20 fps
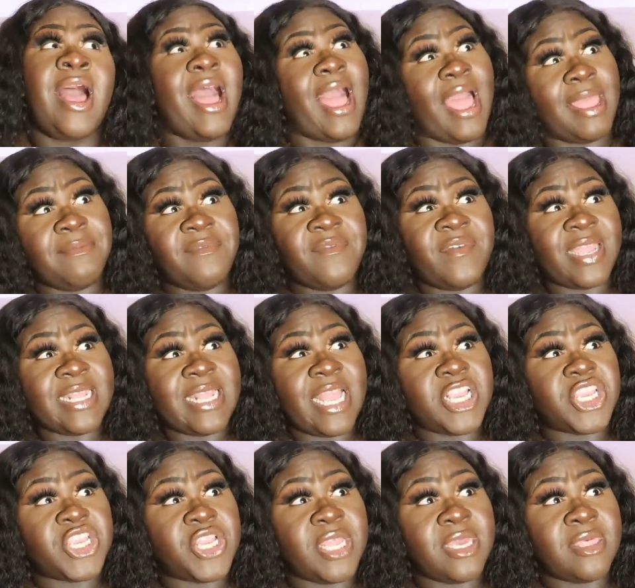I'm
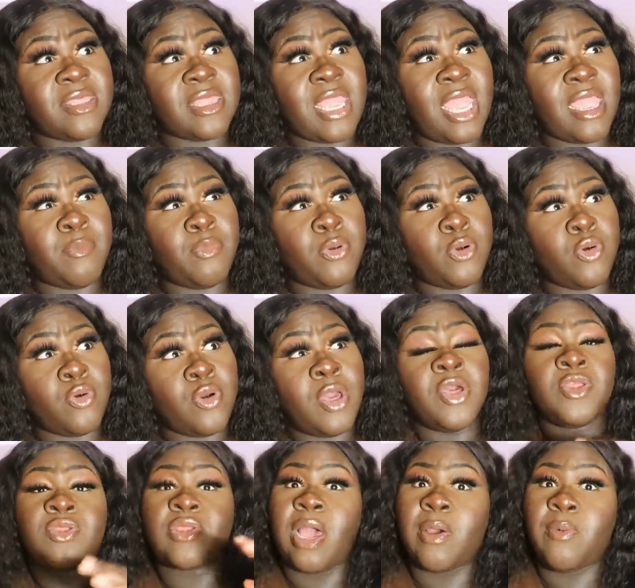financially stable,
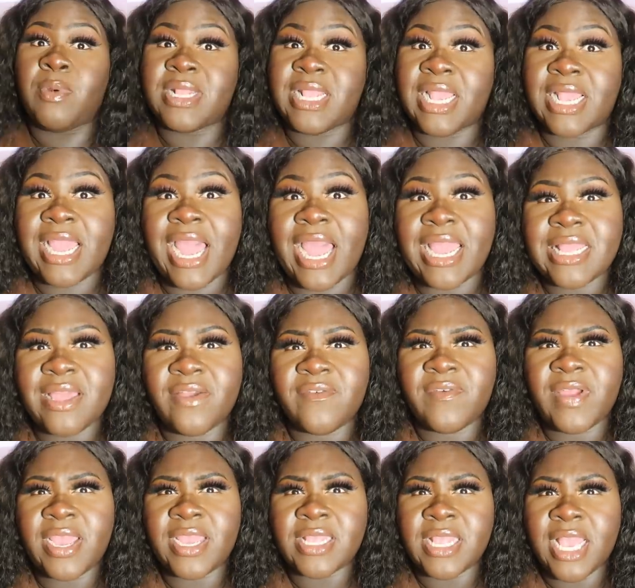so I want a guy that's
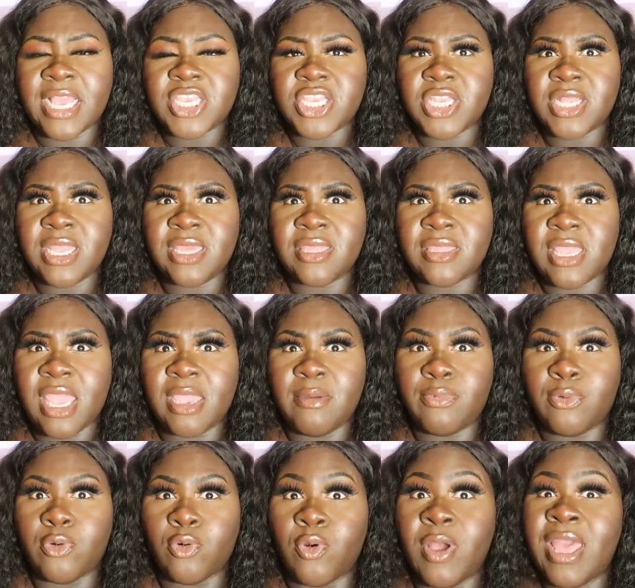financially
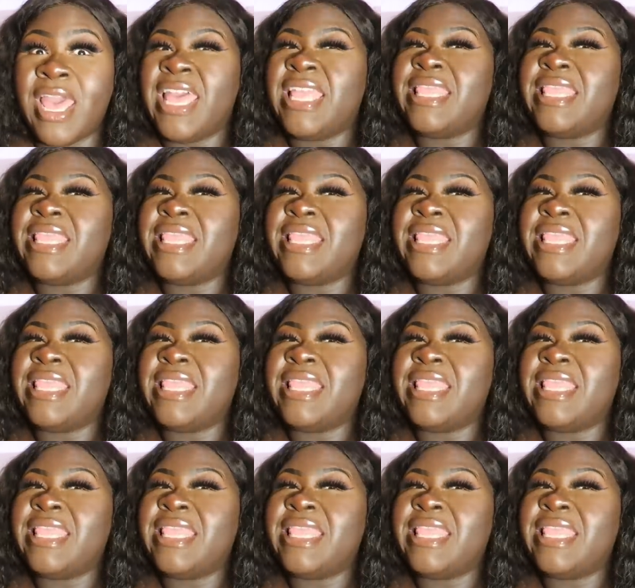stable.